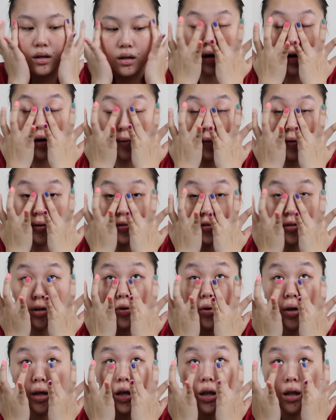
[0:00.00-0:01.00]
Always
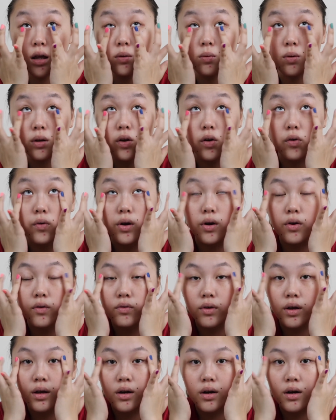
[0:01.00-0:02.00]
go in with your ring
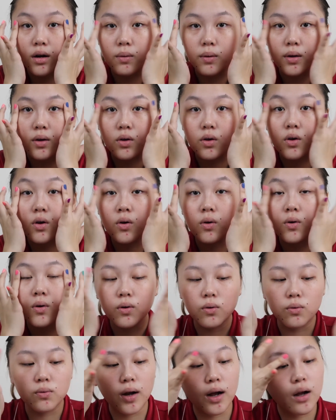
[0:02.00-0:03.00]
finger when you go
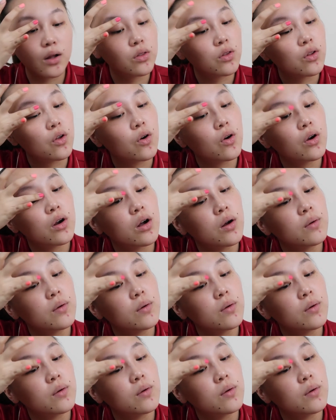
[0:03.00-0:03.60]
around your